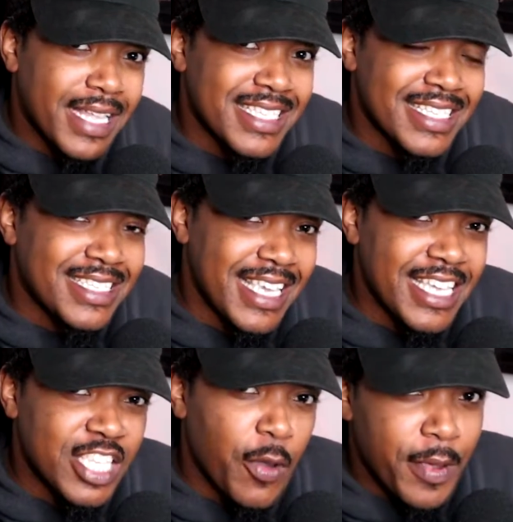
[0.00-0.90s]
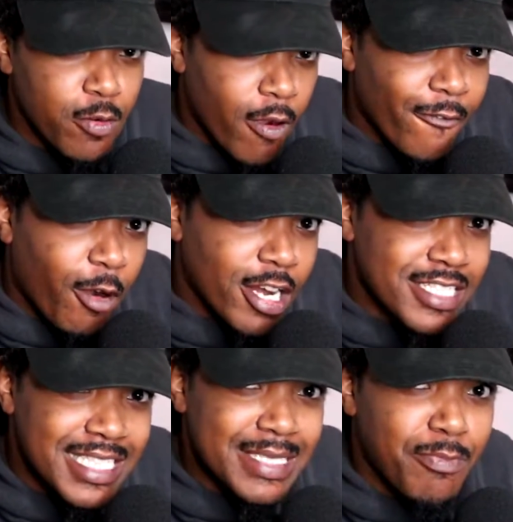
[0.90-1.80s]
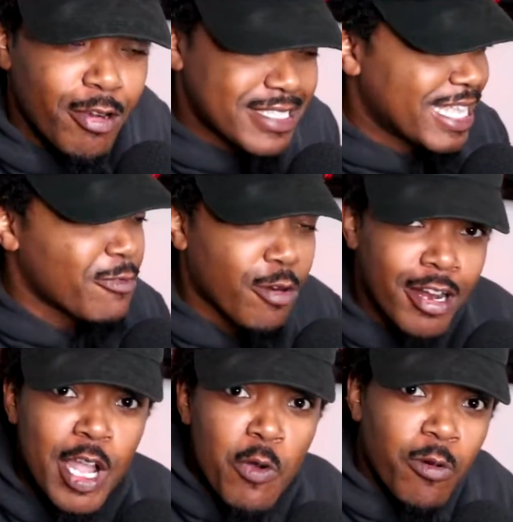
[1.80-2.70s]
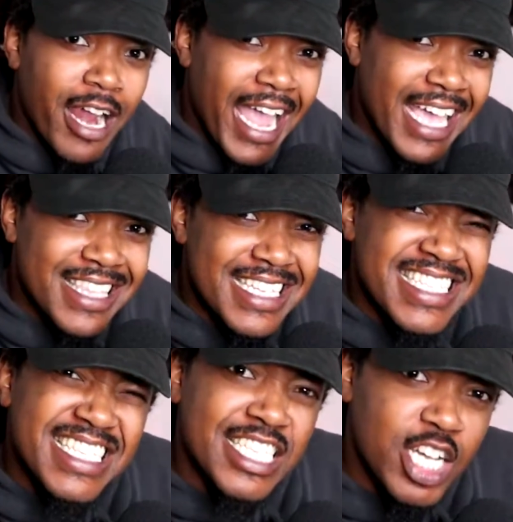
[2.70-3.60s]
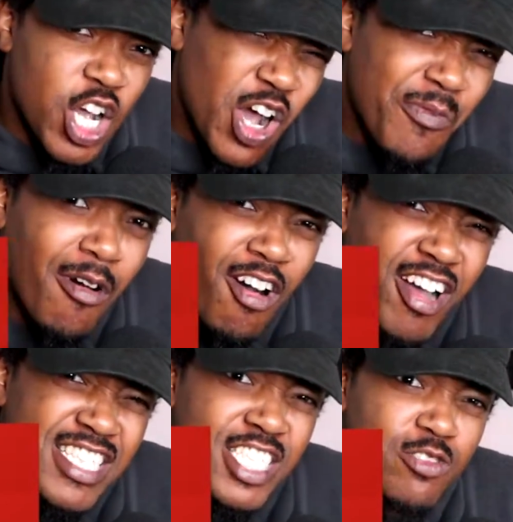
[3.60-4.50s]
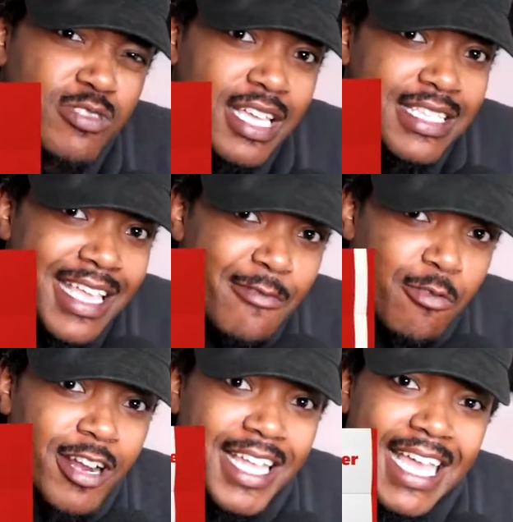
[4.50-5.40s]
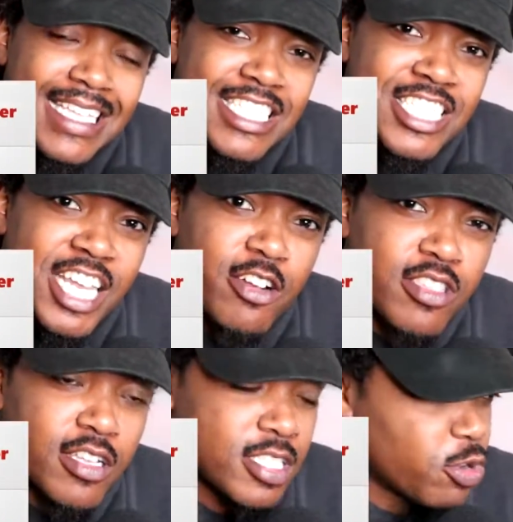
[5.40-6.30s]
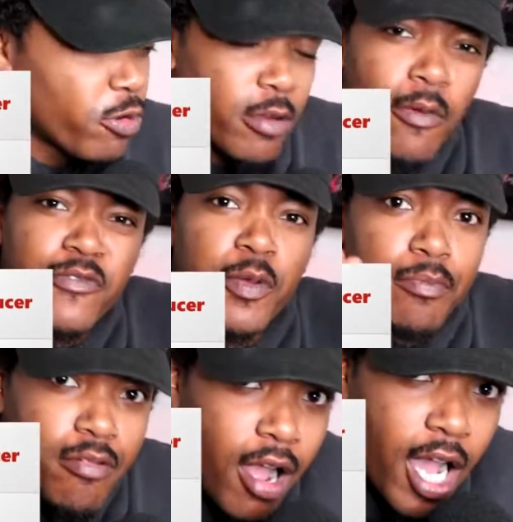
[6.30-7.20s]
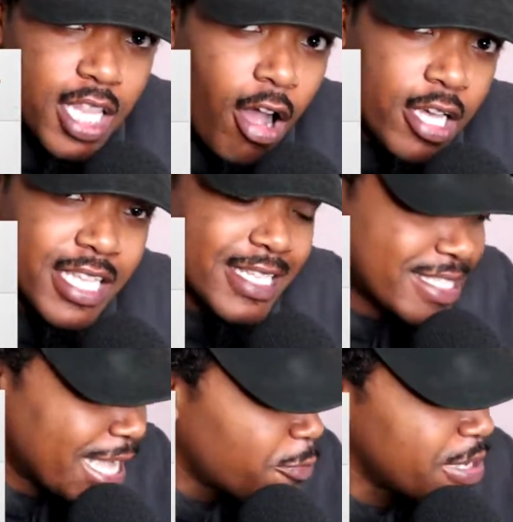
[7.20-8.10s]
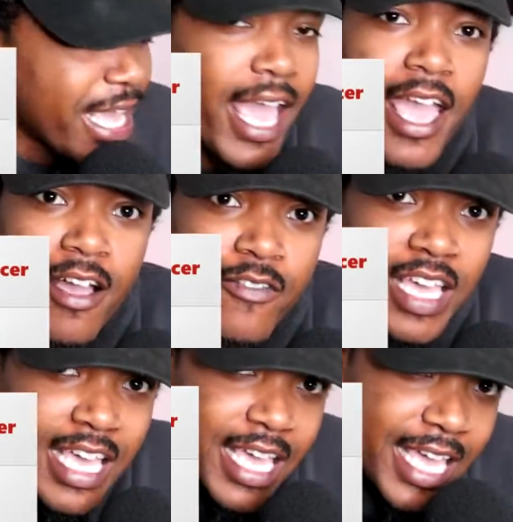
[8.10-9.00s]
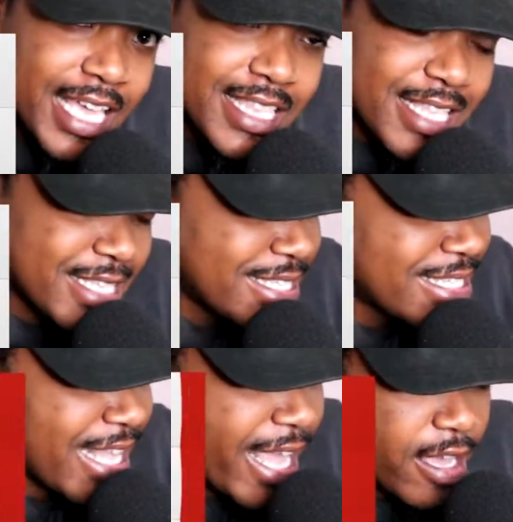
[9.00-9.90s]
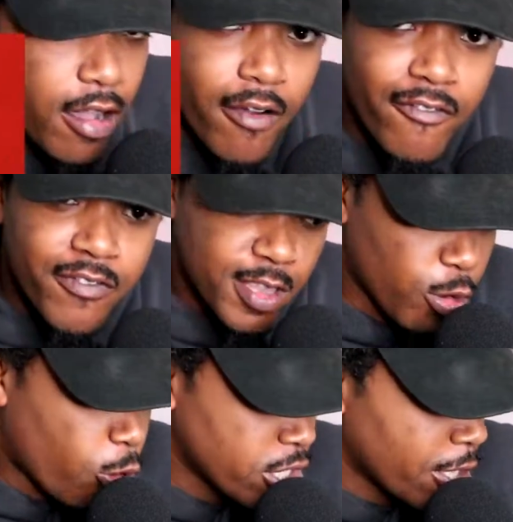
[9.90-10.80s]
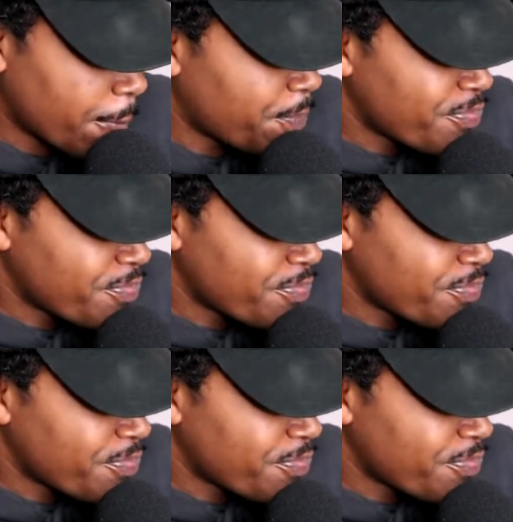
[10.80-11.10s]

back to Teed Up here on Varsity Sports Network, where athletes get to come onto the network and share their story with the broad audience that we have in the state of Florida.